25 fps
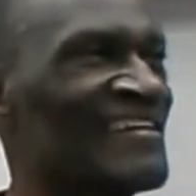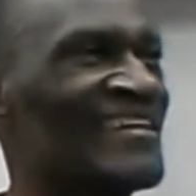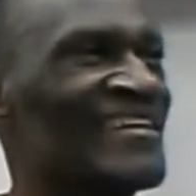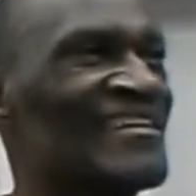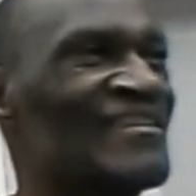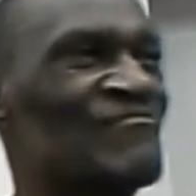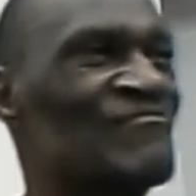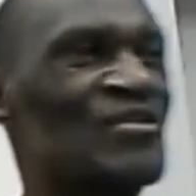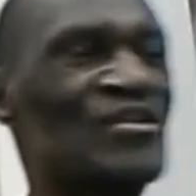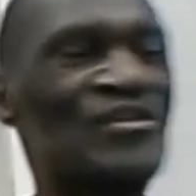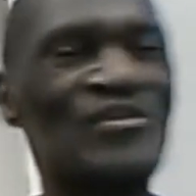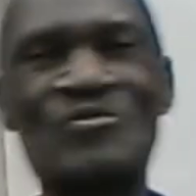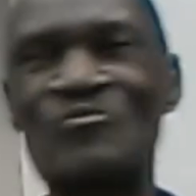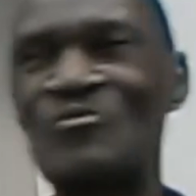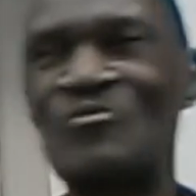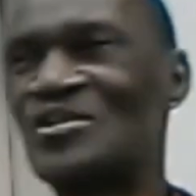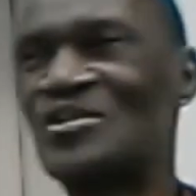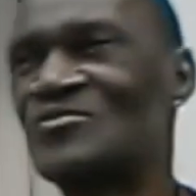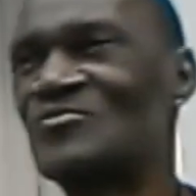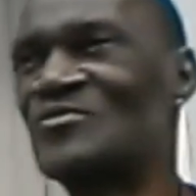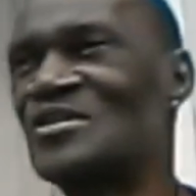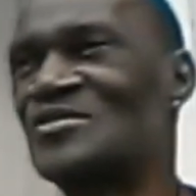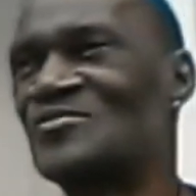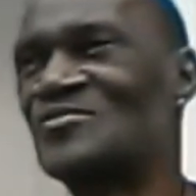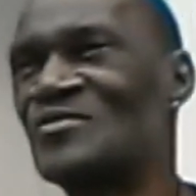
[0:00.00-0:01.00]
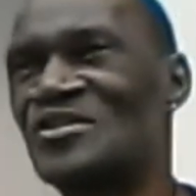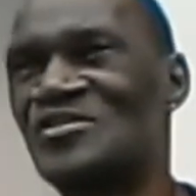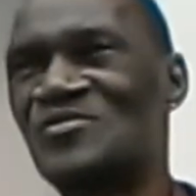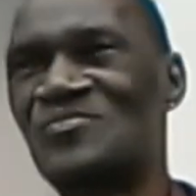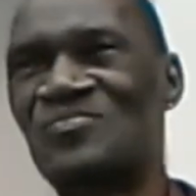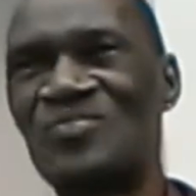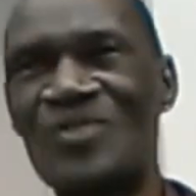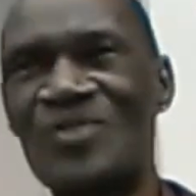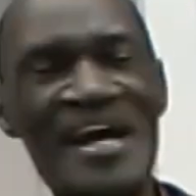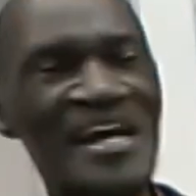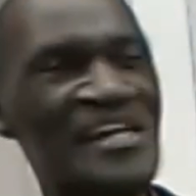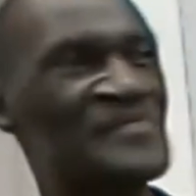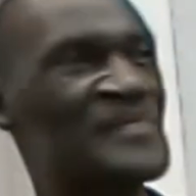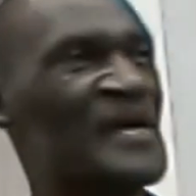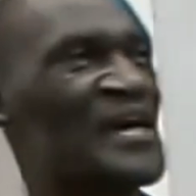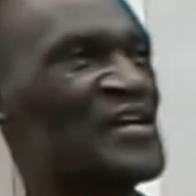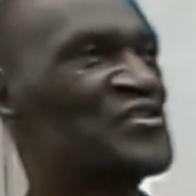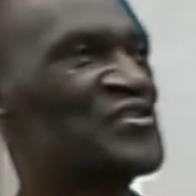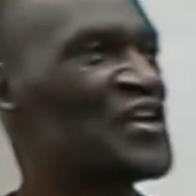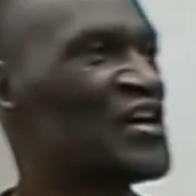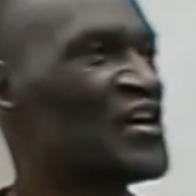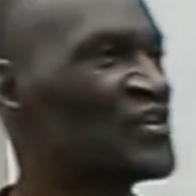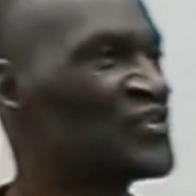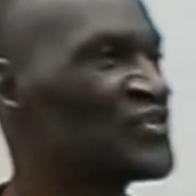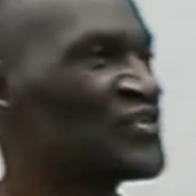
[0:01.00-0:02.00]
which, which, which, which brings me
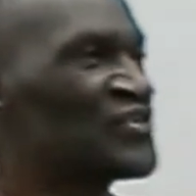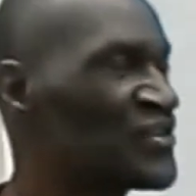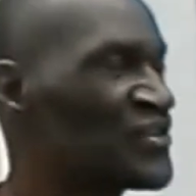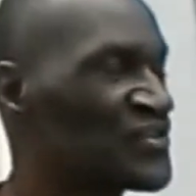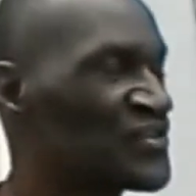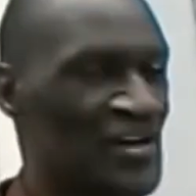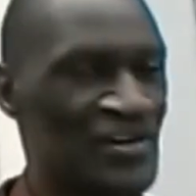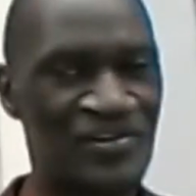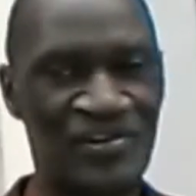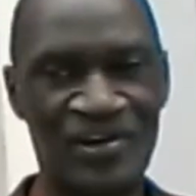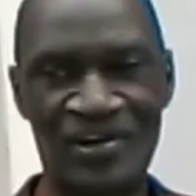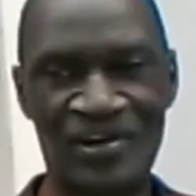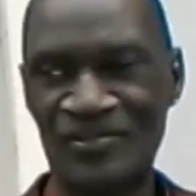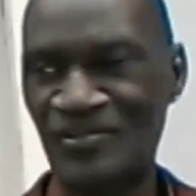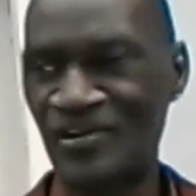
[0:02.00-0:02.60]
to, to, to,